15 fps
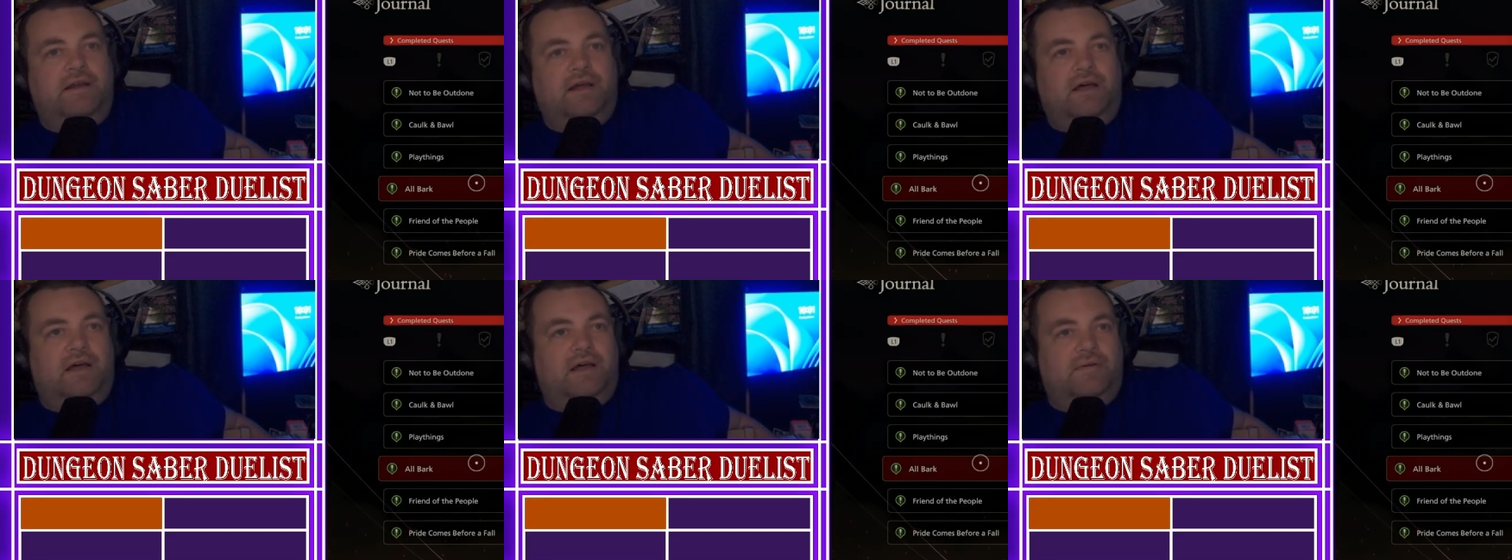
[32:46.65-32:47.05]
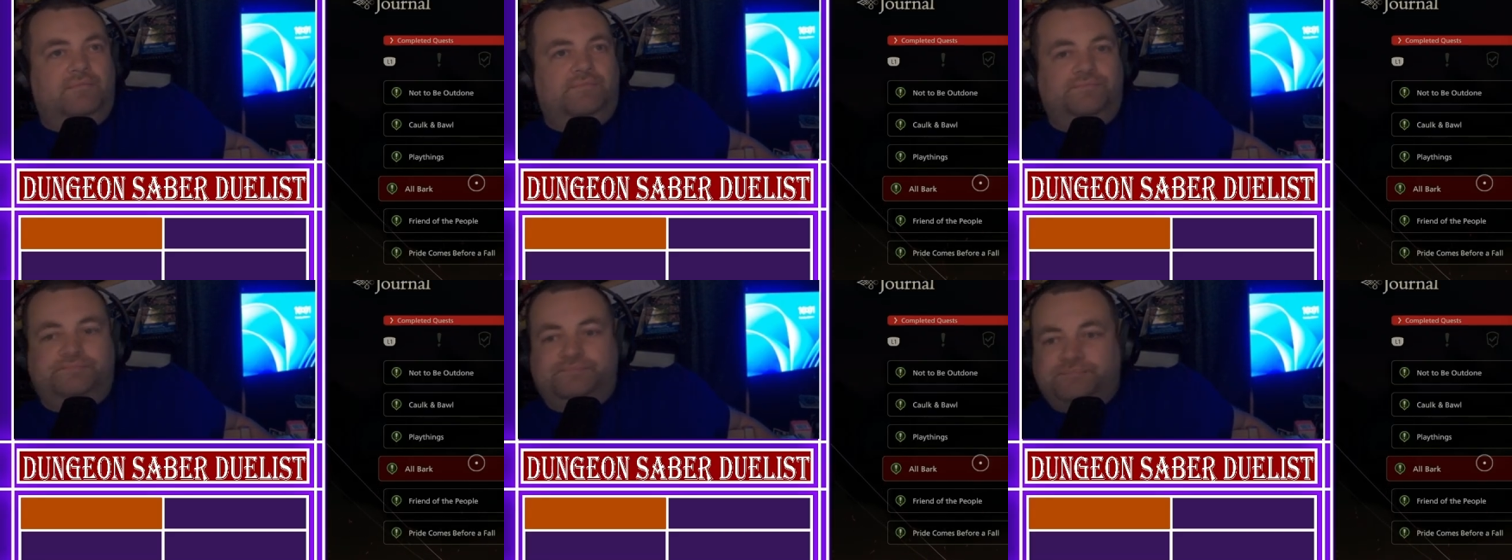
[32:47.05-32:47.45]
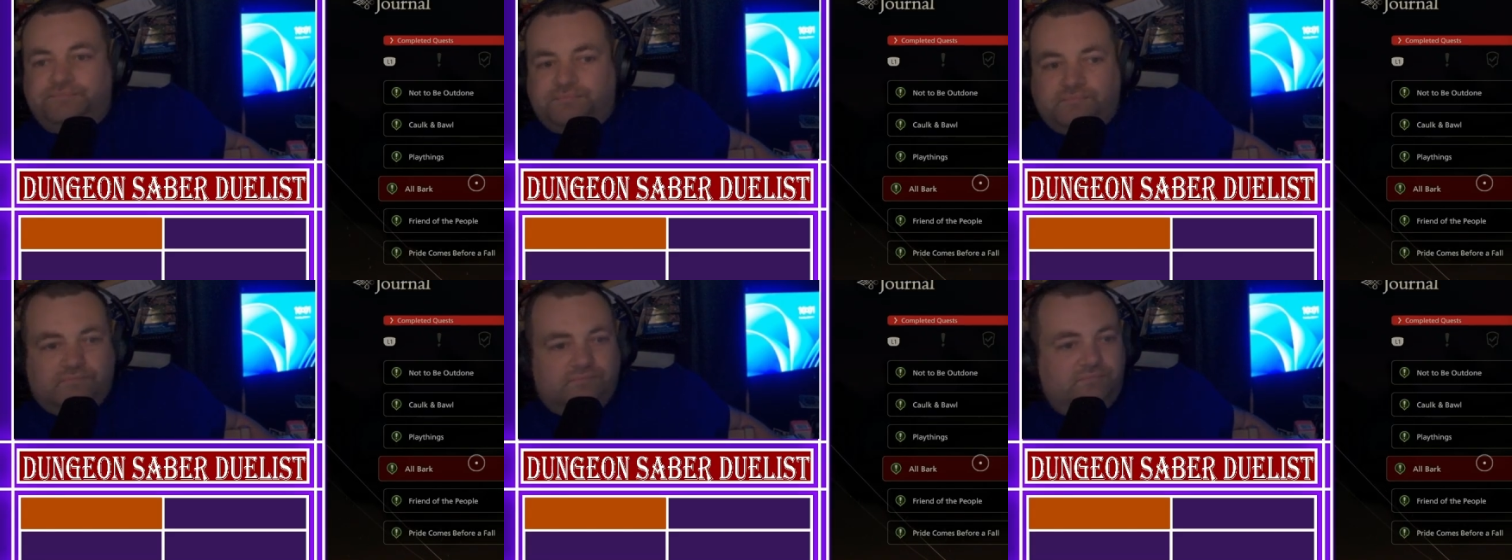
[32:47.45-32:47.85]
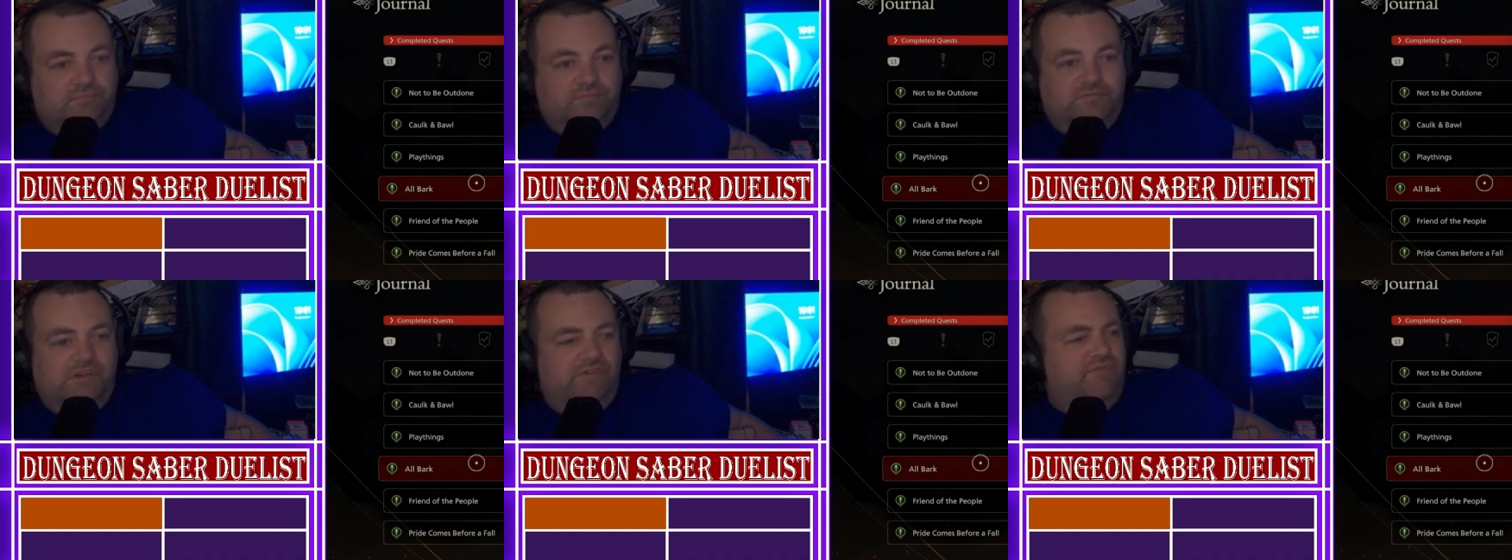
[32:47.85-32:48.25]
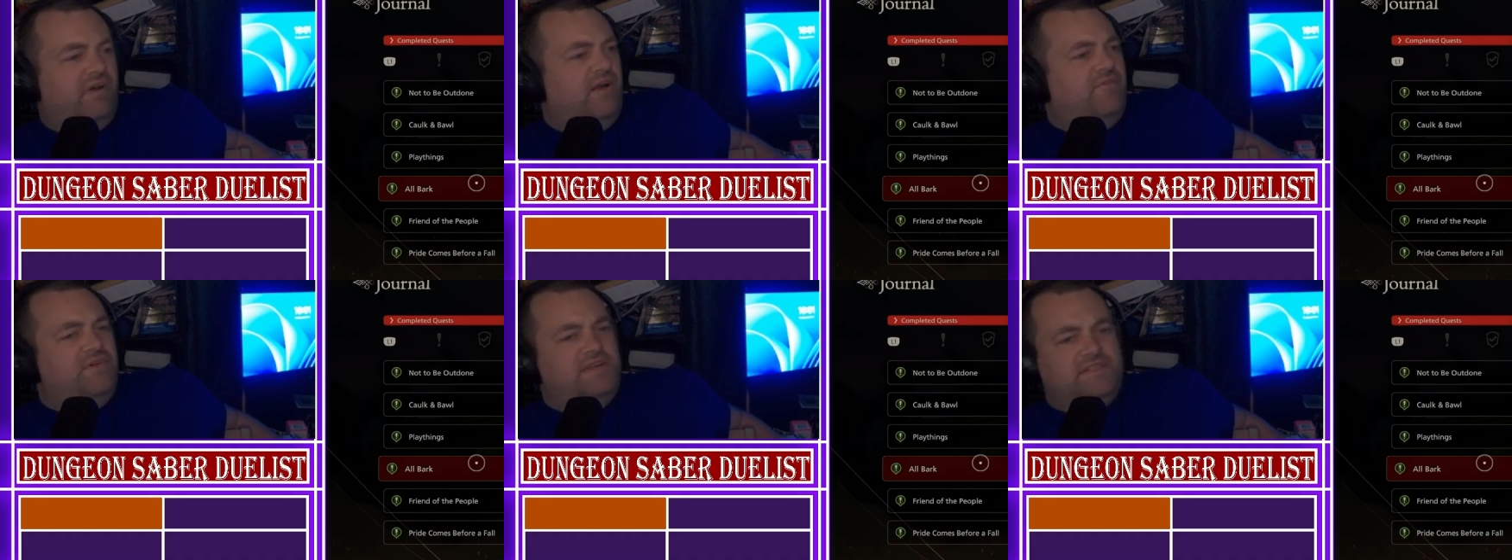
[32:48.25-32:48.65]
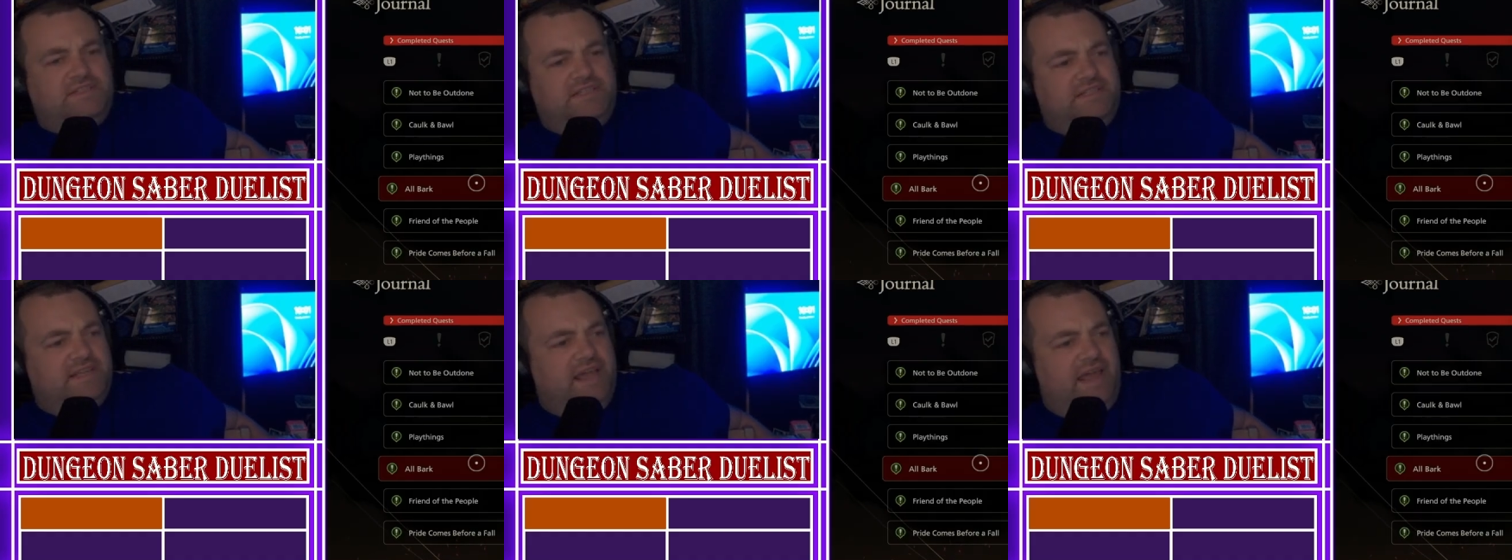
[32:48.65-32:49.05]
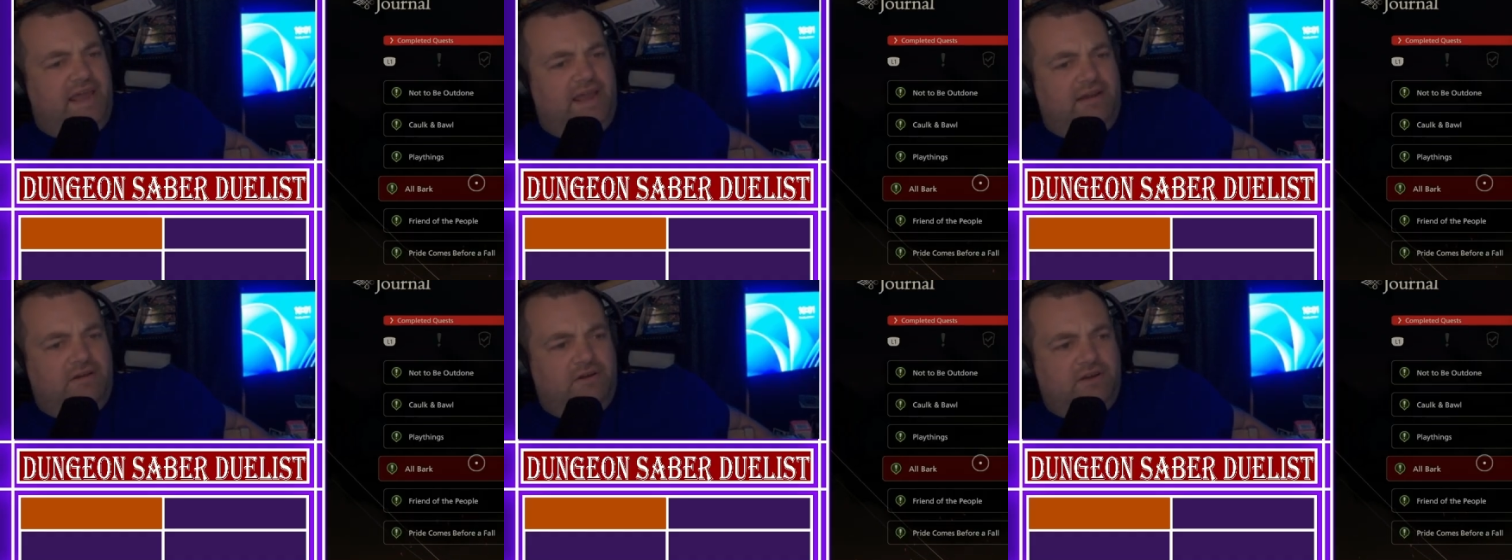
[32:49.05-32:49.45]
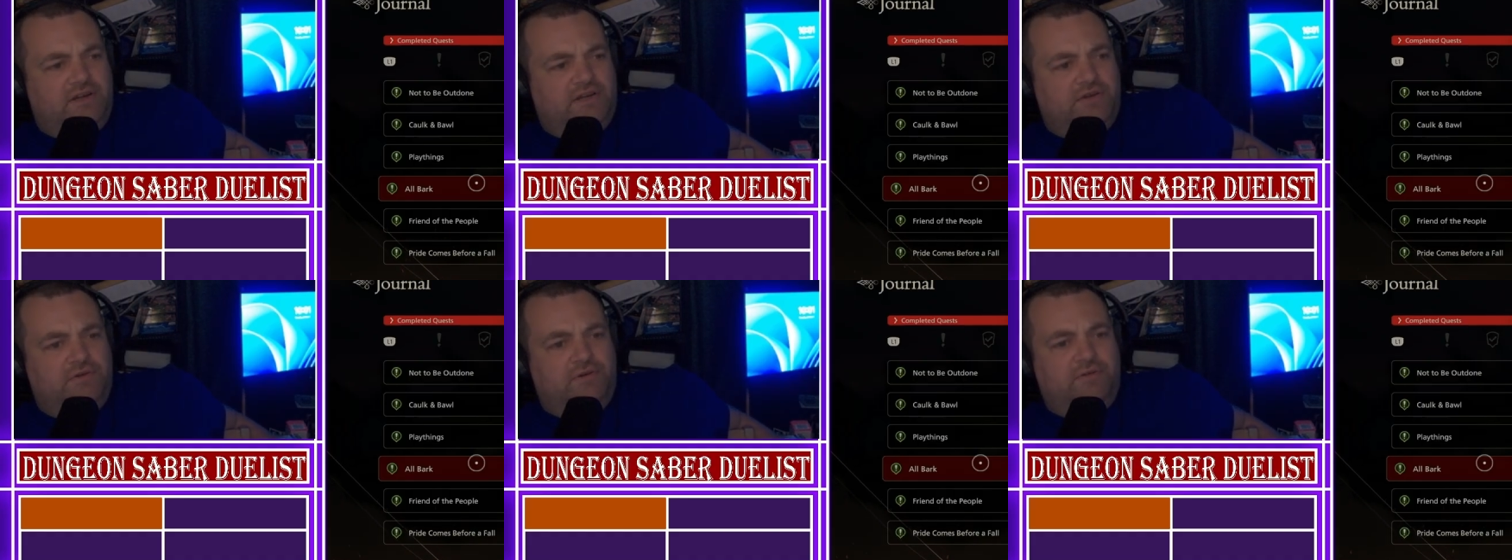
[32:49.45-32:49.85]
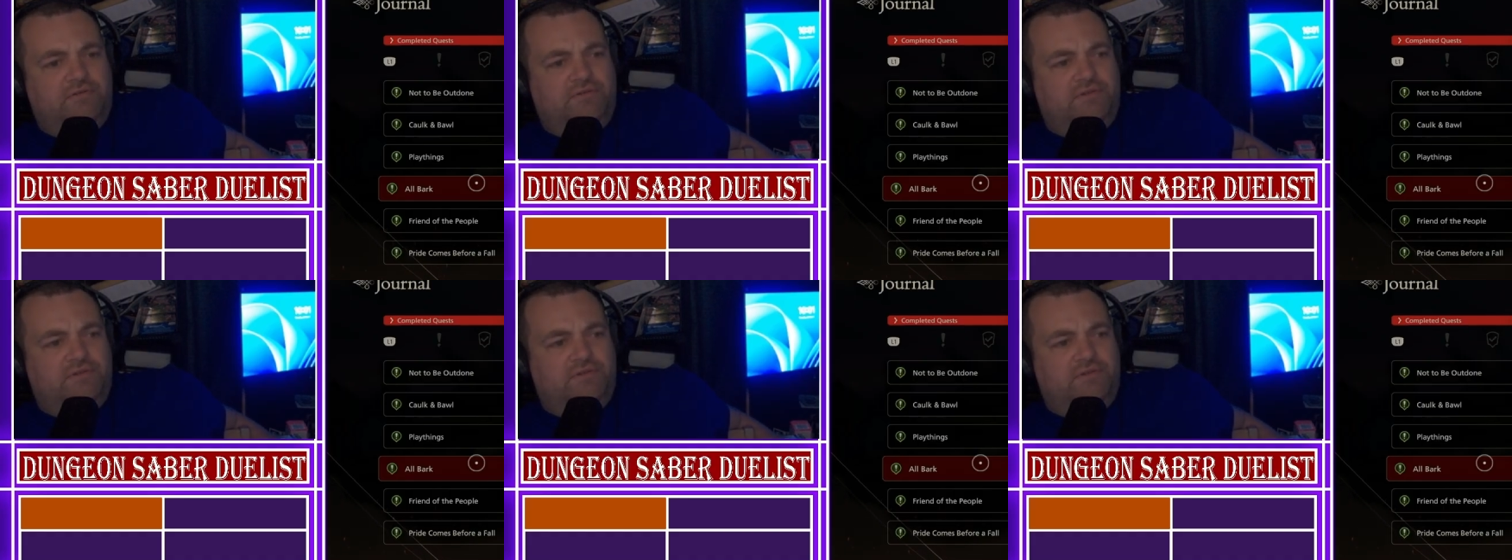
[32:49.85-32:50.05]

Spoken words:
Final Fantasy X, you